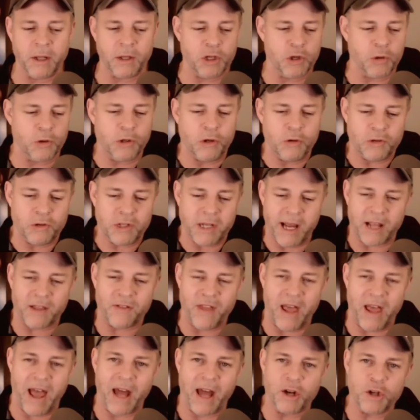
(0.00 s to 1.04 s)
you you take
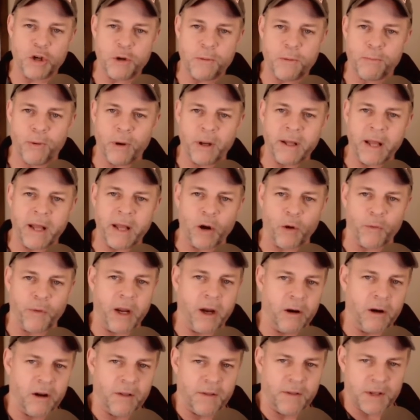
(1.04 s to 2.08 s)
that and you bring that over
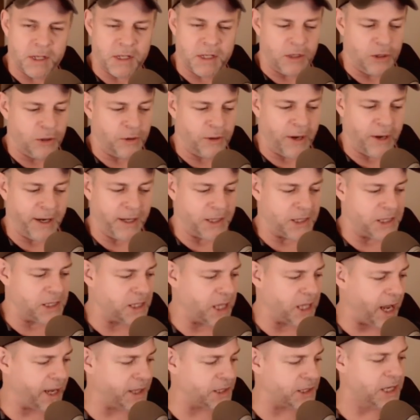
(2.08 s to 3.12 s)
here to the United
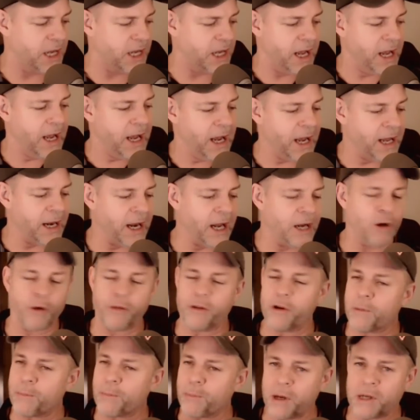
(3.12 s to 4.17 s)
States. And I know
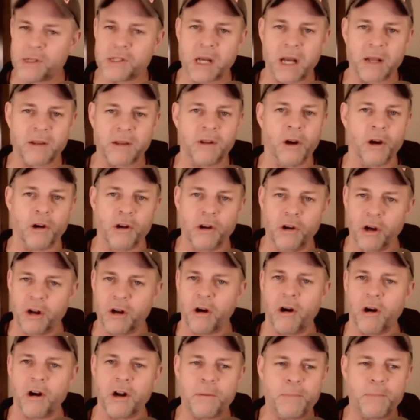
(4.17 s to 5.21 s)
there are priests out there,
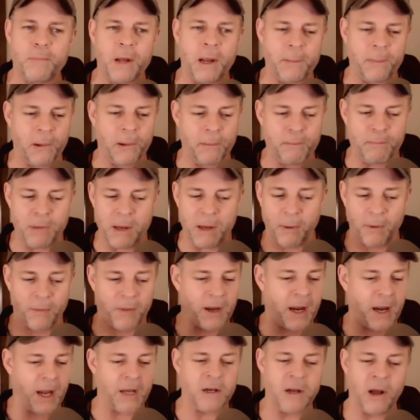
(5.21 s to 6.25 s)
good-hearted people, people
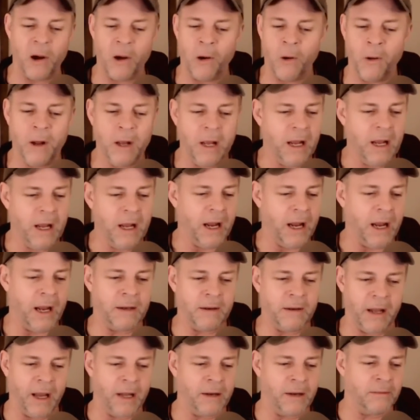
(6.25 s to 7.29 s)
that I know,
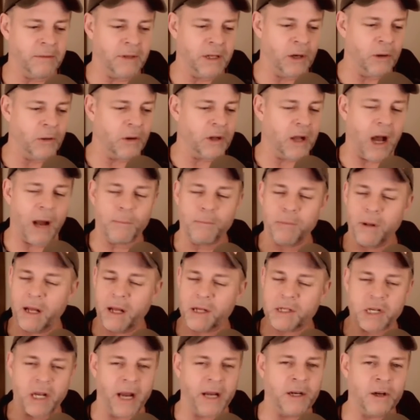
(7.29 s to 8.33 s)
and and you know, God
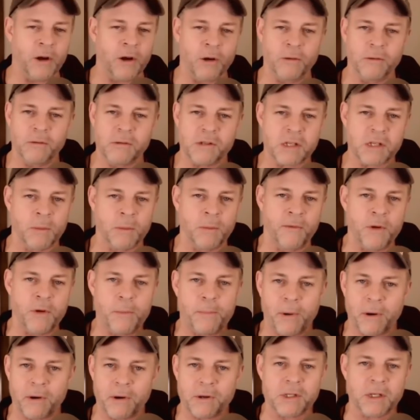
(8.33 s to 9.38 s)
bless you. I know some of you
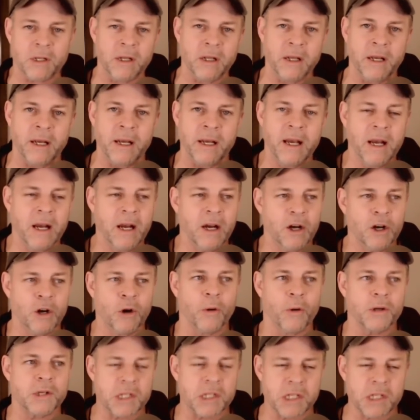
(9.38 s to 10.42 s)
personally
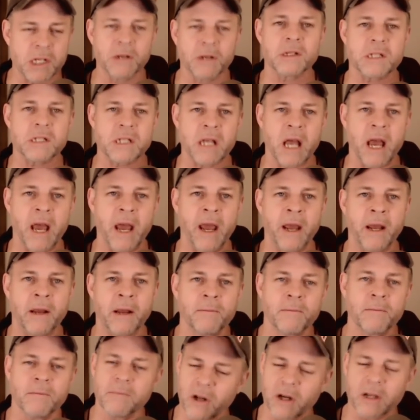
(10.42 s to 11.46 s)
who are still
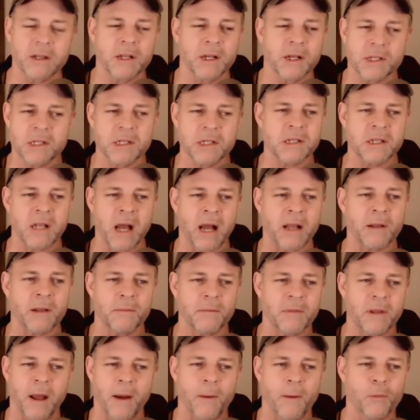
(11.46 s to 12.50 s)
saying, look, this is not,
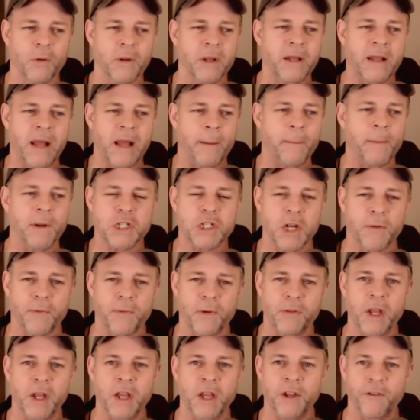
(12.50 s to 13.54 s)
not really that much
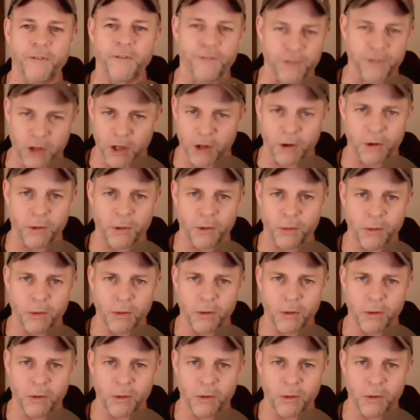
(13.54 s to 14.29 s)
different than the flu.